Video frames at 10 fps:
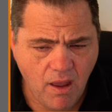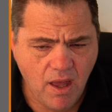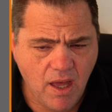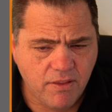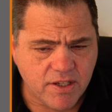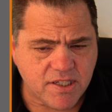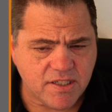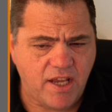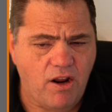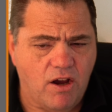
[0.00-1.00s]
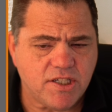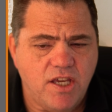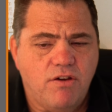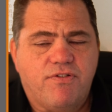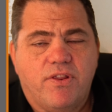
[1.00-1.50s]
This is then asking you
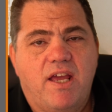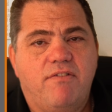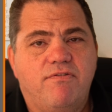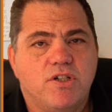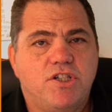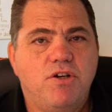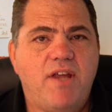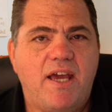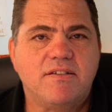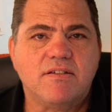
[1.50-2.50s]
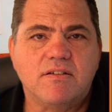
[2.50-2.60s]
for the invoice due date.